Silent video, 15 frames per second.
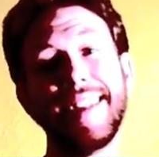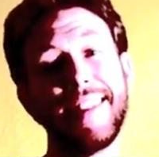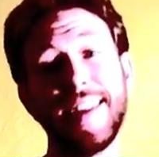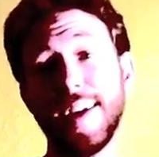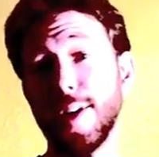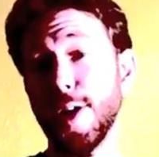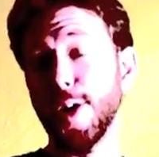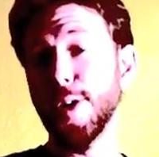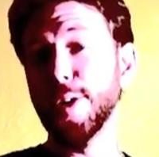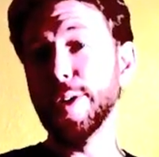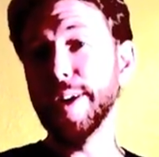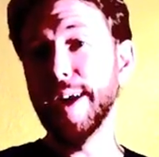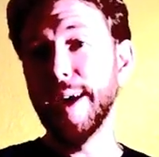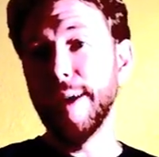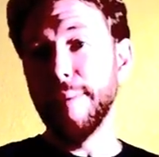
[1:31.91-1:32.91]
their
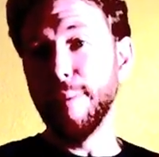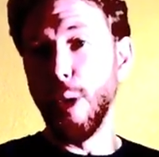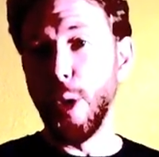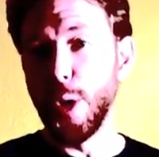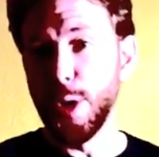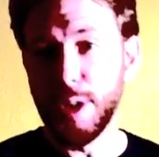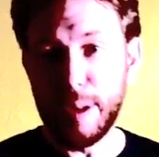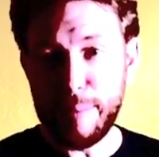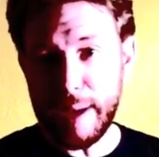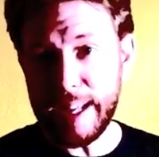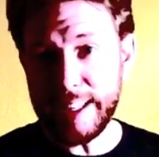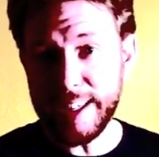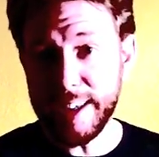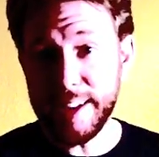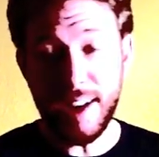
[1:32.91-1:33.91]
own moral
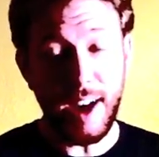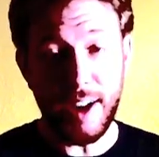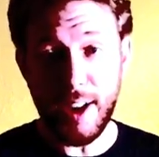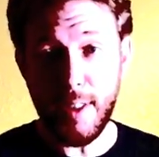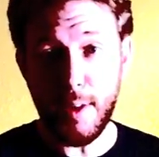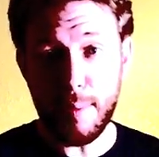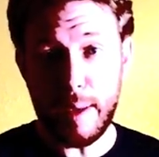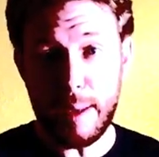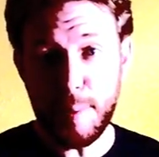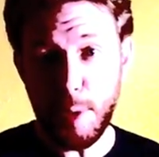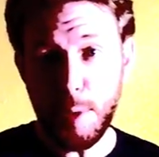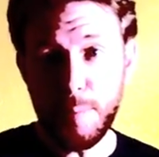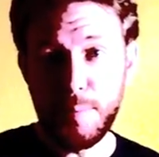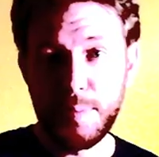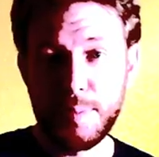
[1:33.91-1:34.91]
opinion on other people.